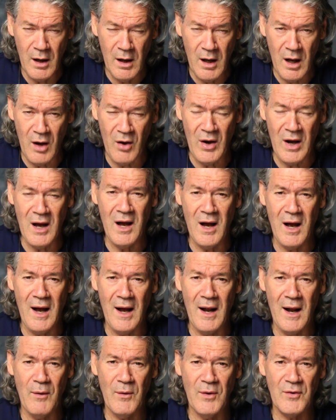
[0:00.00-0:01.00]
Oh, I,
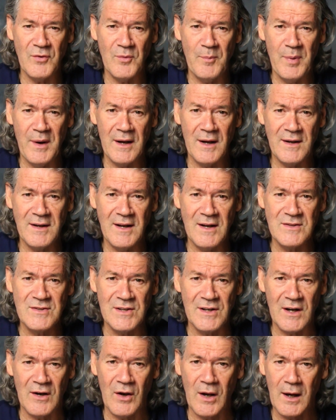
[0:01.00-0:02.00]
I wasn't paying attention
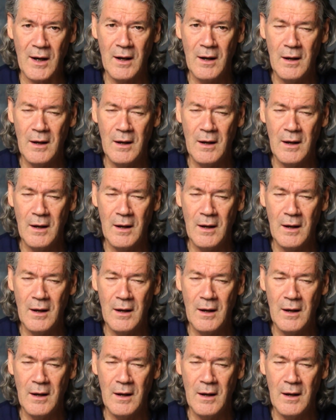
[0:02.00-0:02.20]
to it."